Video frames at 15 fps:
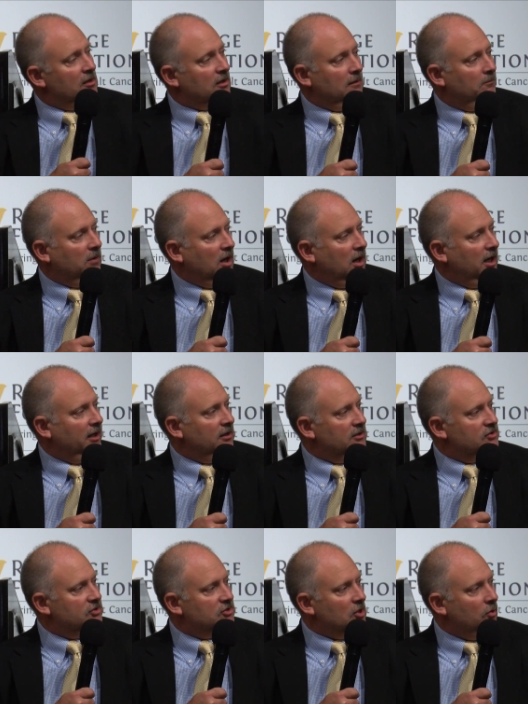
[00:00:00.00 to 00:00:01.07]
combined
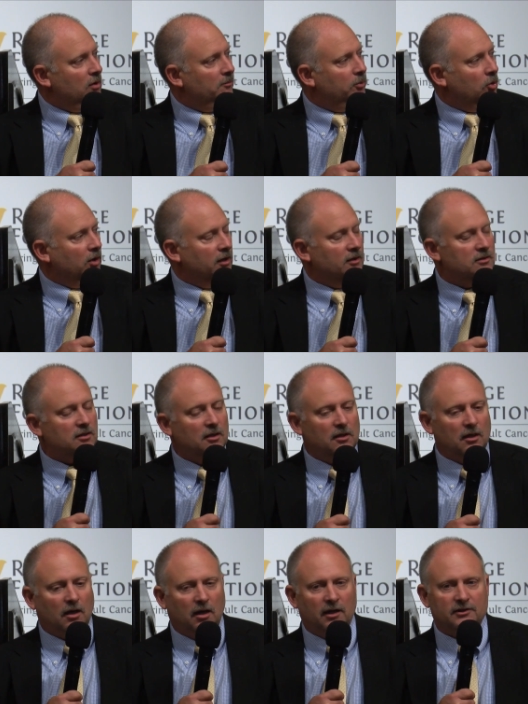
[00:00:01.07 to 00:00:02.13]
is so important
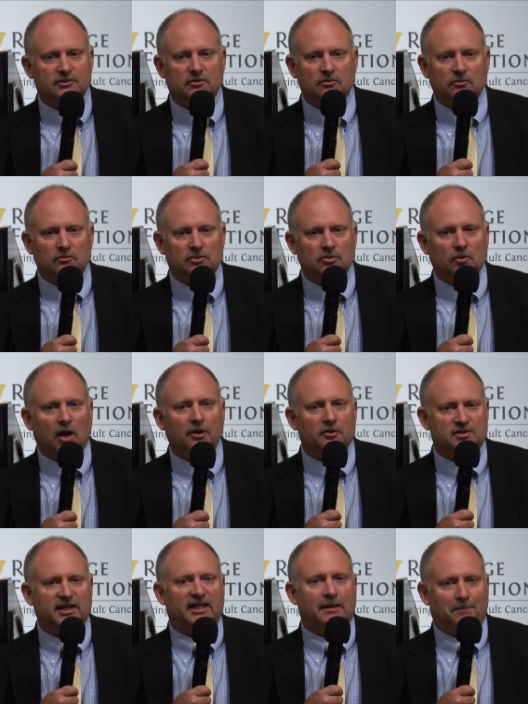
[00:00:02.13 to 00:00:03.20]
to
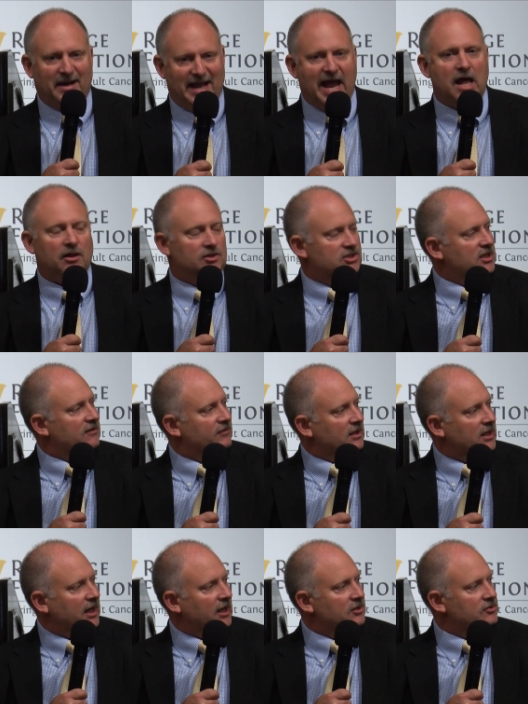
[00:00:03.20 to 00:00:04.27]
understand the biology of the
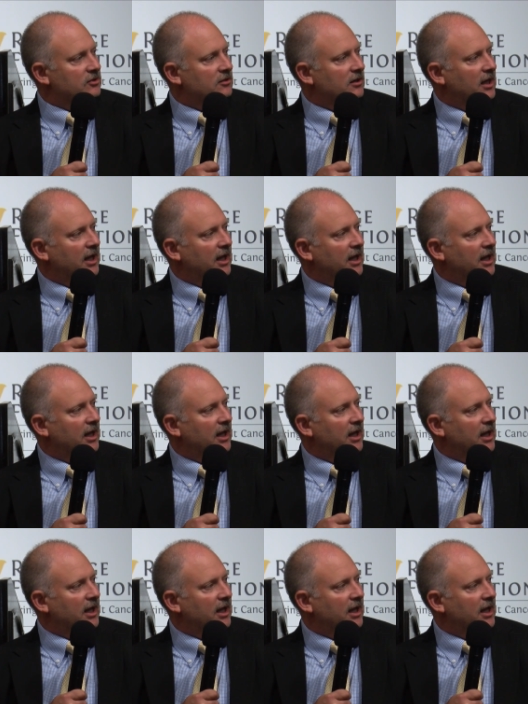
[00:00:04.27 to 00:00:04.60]
cancer.